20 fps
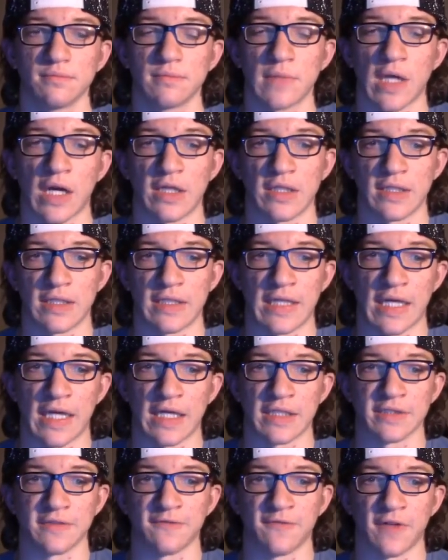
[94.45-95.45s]
how it
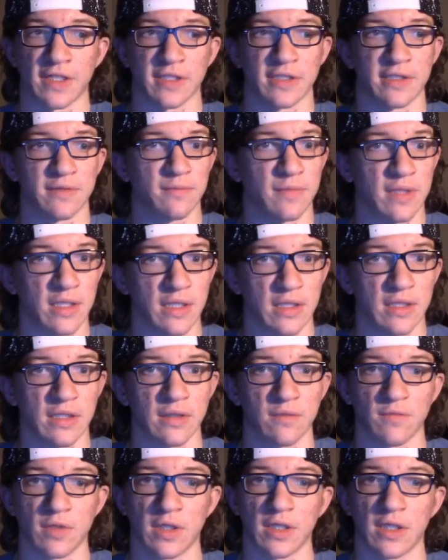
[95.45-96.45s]
has affected me
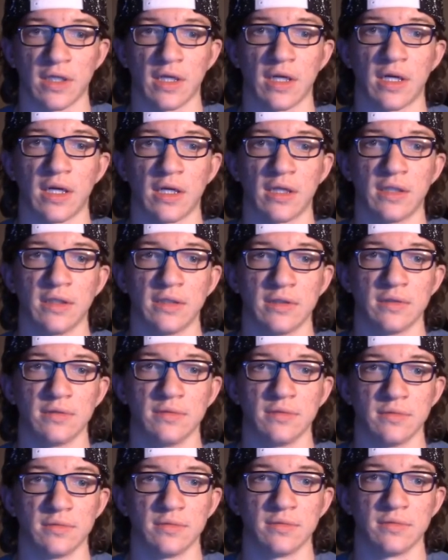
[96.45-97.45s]
and whatnot,
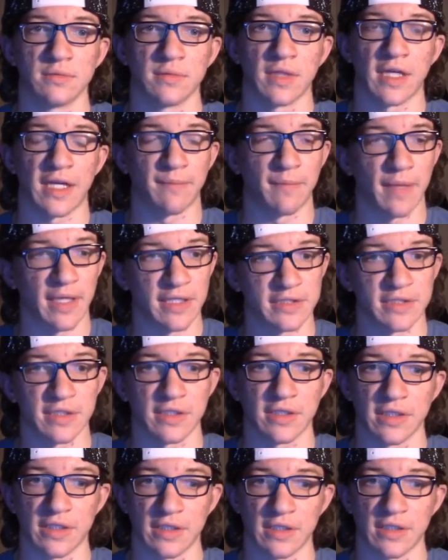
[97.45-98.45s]
and like
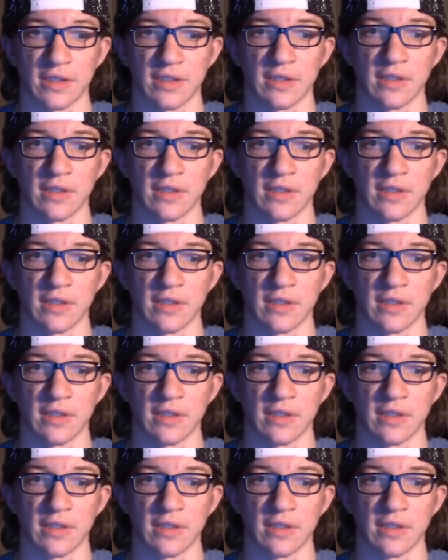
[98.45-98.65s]
mentally,